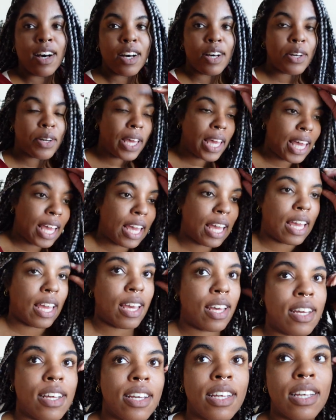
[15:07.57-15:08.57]
Okay,
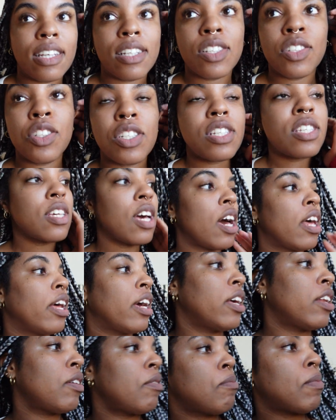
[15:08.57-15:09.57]
just got
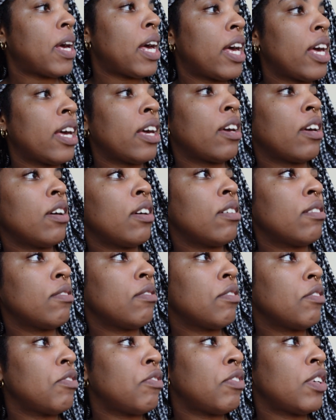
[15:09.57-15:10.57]
out of my
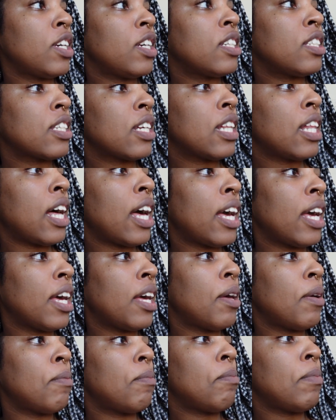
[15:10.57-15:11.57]
first
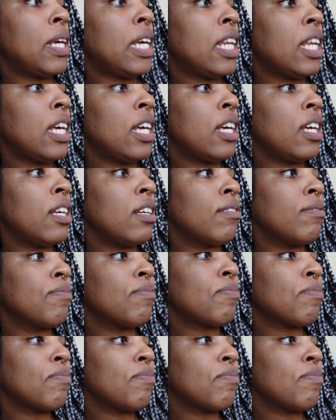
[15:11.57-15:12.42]
client meeting